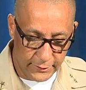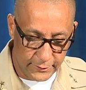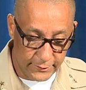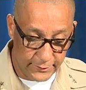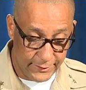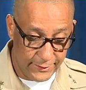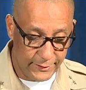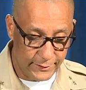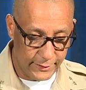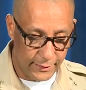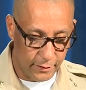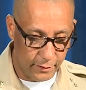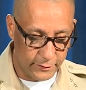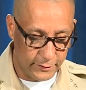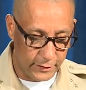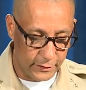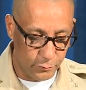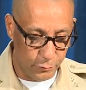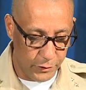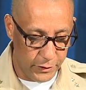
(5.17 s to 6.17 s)
details
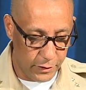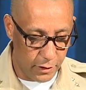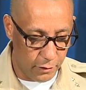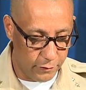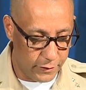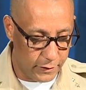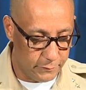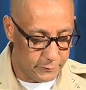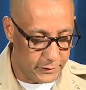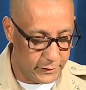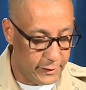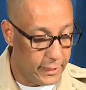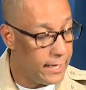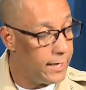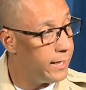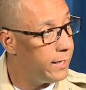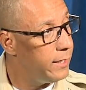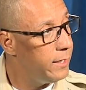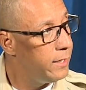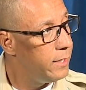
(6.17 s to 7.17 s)
as we know them
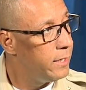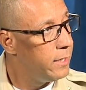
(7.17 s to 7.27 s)
today